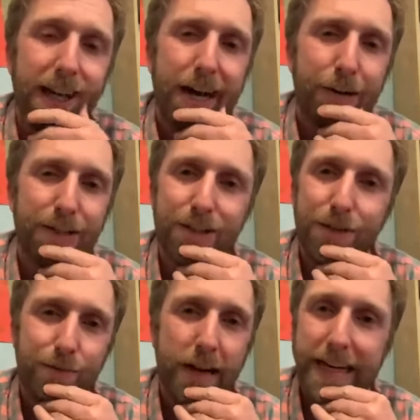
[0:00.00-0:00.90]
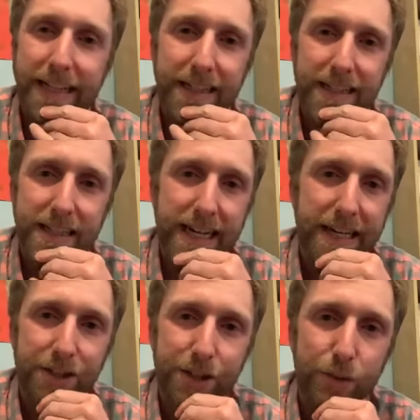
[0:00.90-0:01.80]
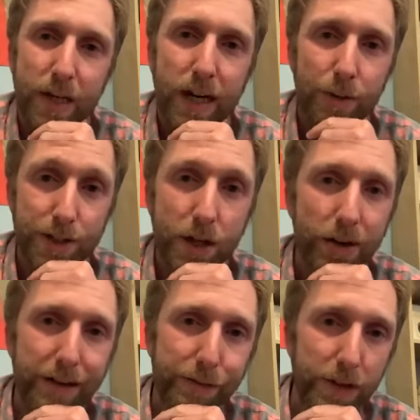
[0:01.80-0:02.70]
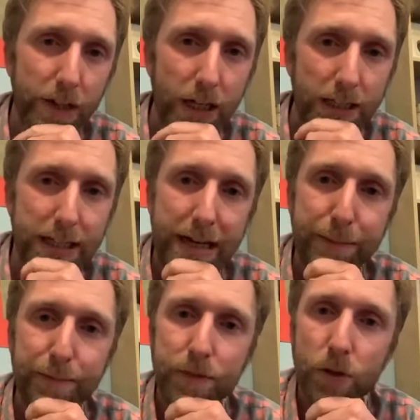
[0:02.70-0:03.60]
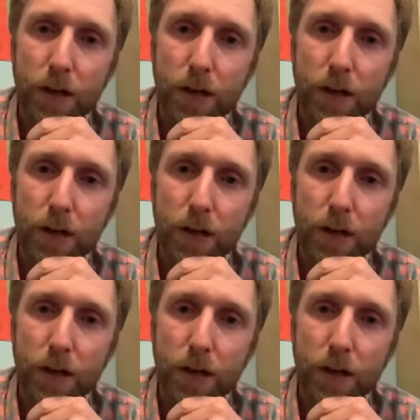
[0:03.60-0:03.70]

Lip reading: I was just writing this and not sure where I was going for a long time or